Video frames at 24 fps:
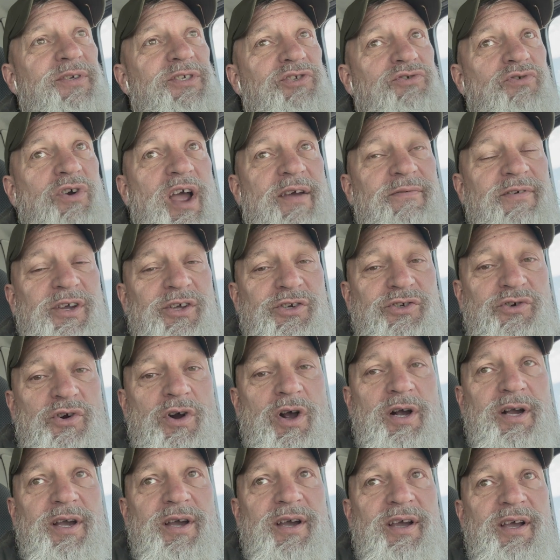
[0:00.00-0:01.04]
is driving a
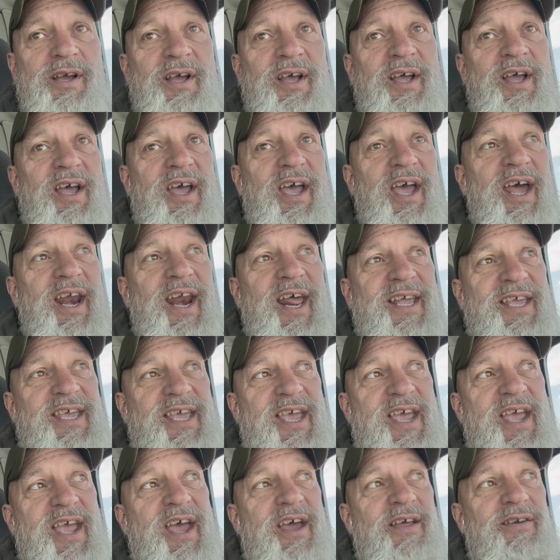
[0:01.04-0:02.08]
truck, and I
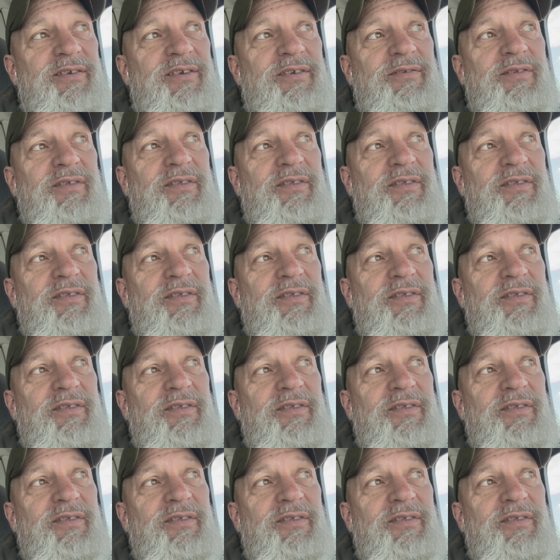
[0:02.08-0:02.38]
can't.